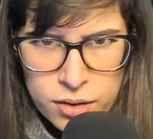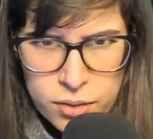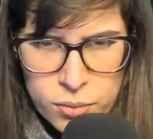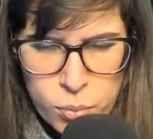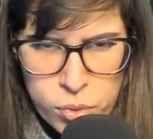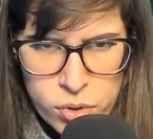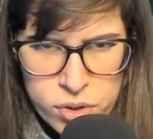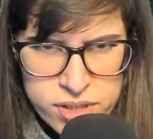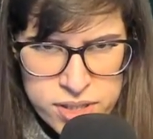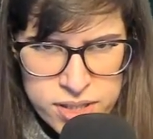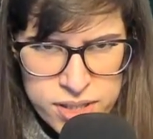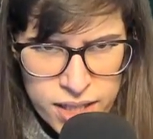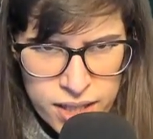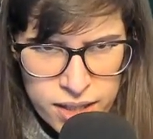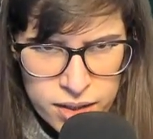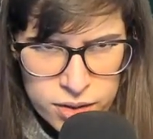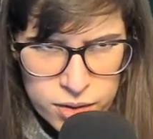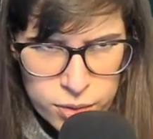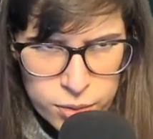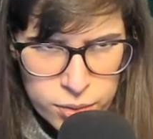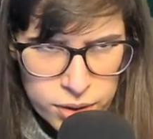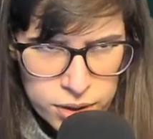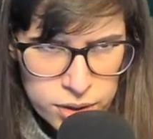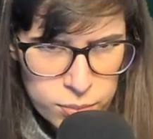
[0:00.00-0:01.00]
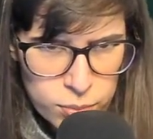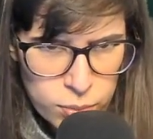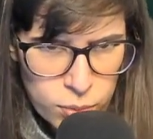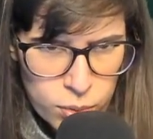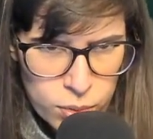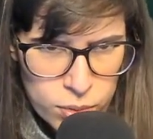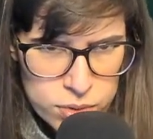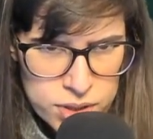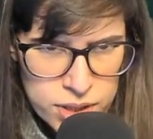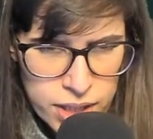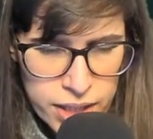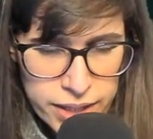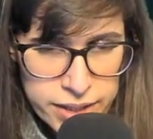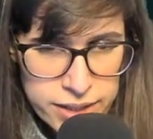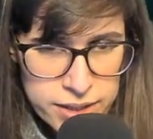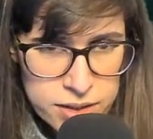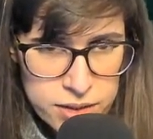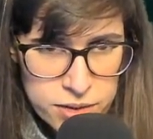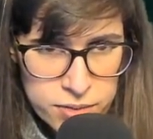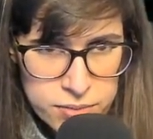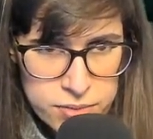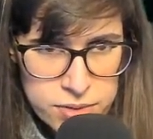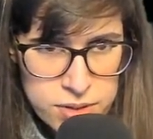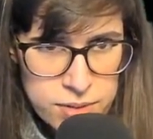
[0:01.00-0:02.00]
What's that going in the water? I need
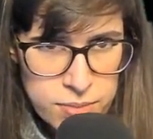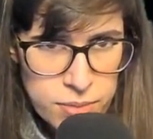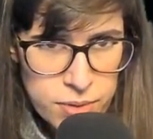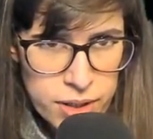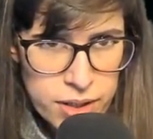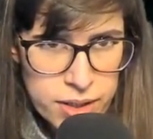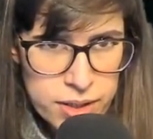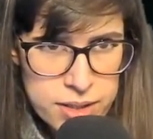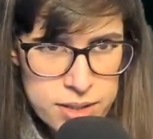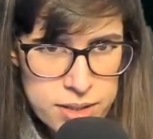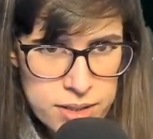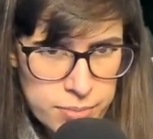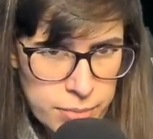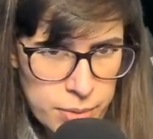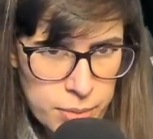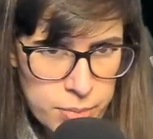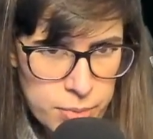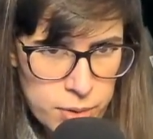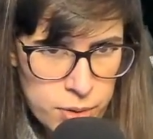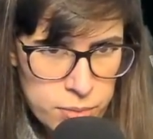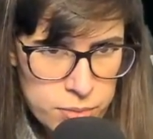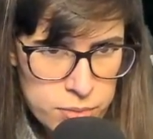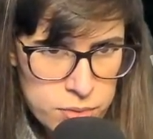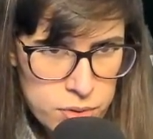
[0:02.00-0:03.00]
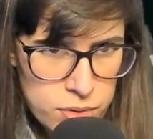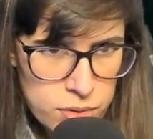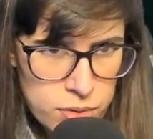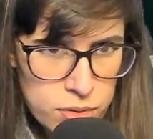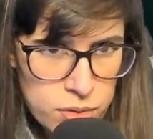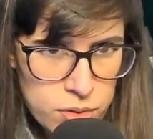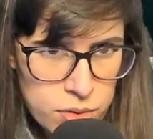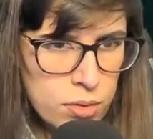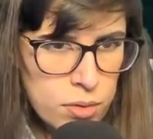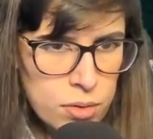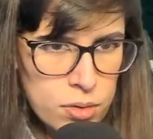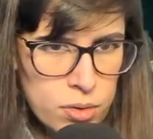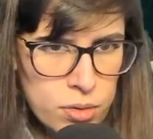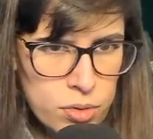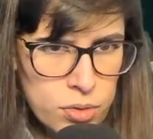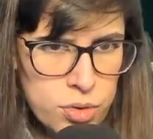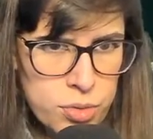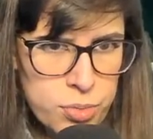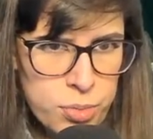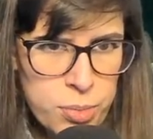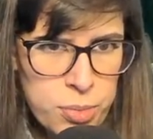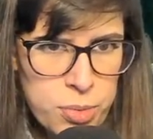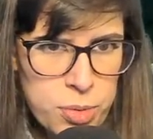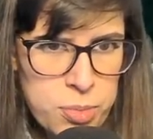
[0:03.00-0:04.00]
to go and see what that is in my boat.
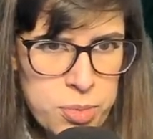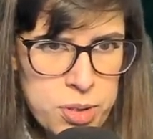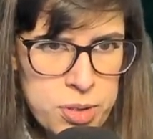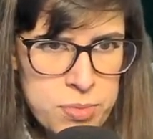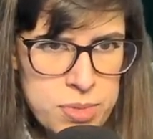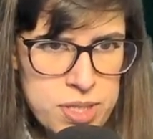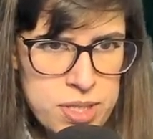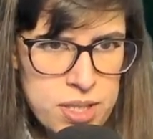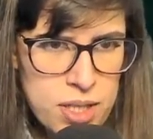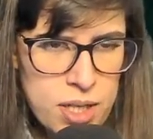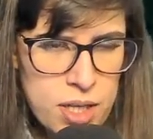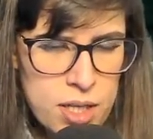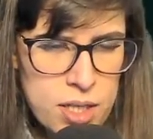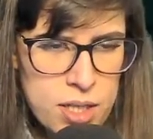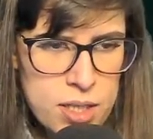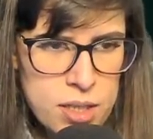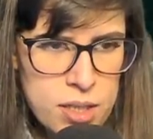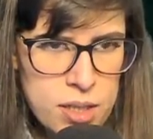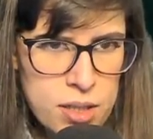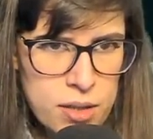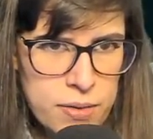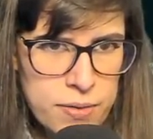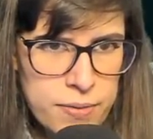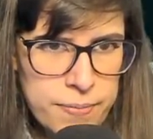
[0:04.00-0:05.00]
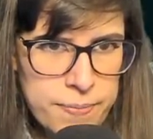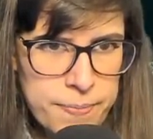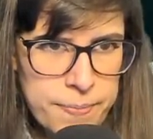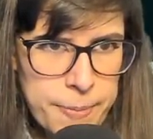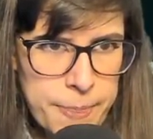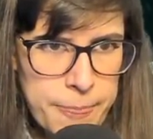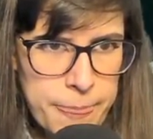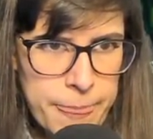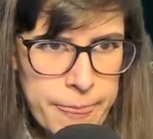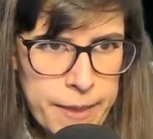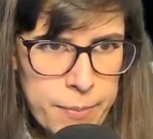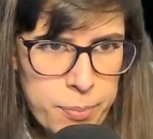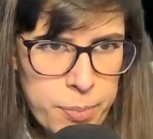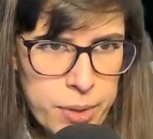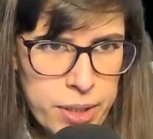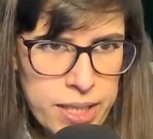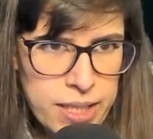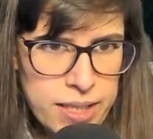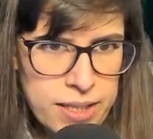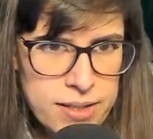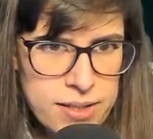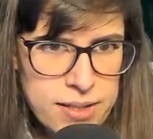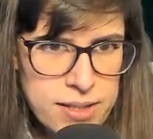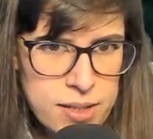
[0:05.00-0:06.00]
This might be a big mistake. But I
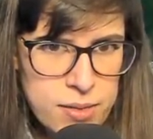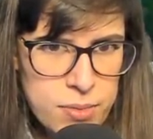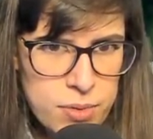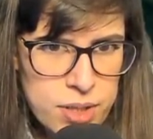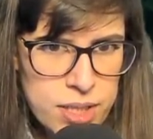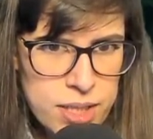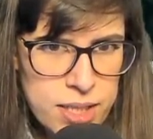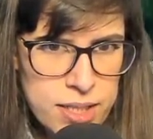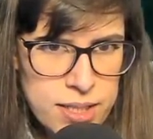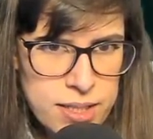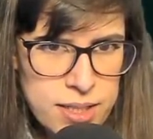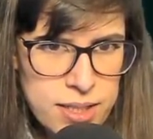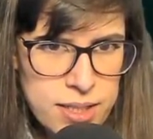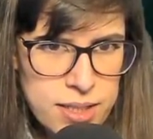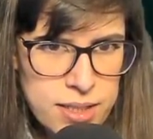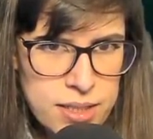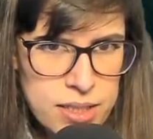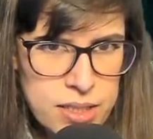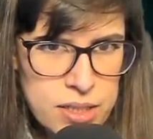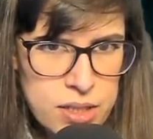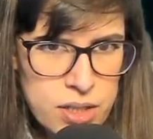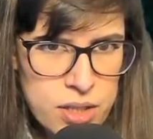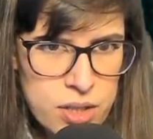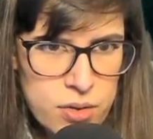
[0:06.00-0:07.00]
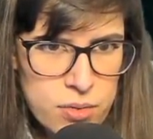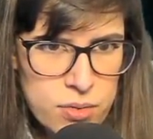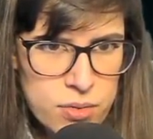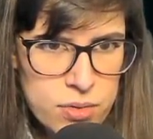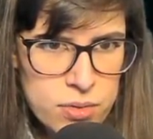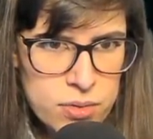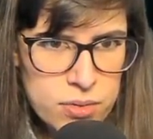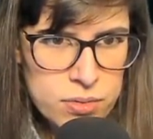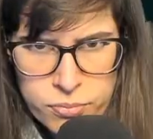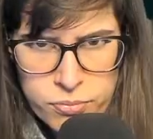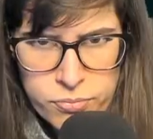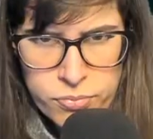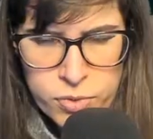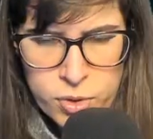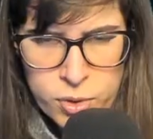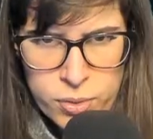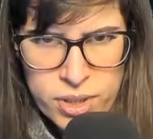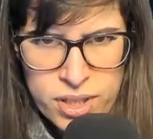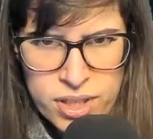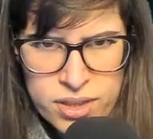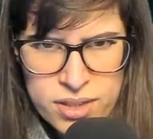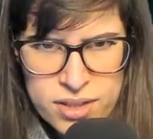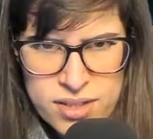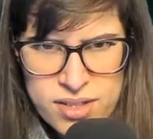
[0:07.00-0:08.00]
need to see what it is. I need to know.
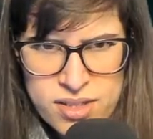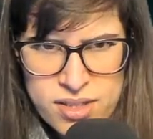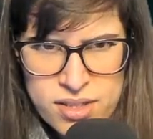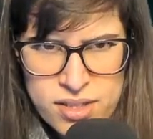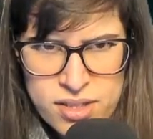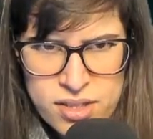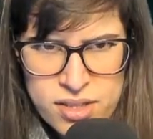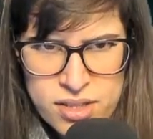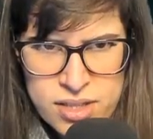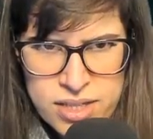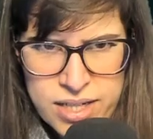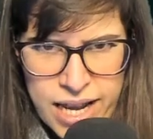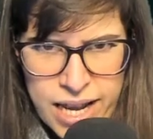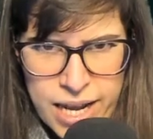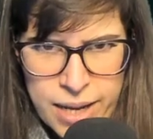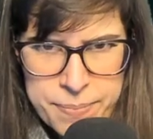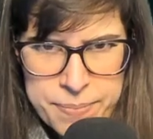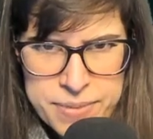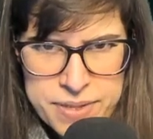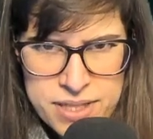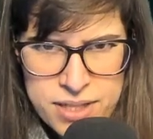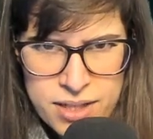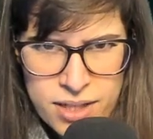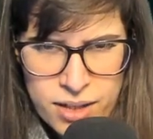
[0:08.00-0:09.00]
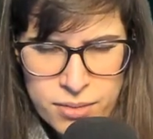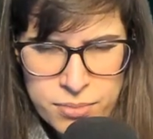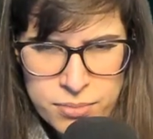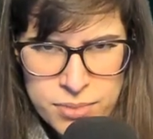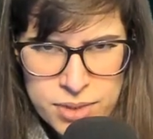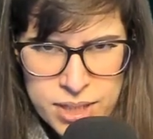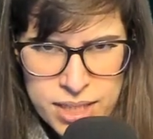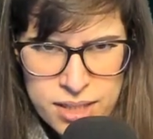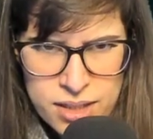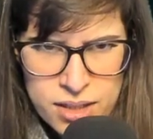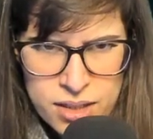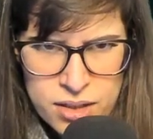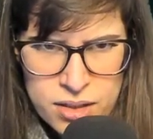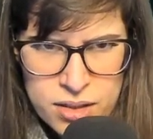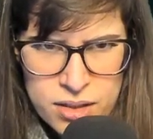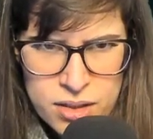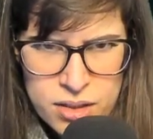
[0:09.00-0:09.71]
Wait, there's steps down there?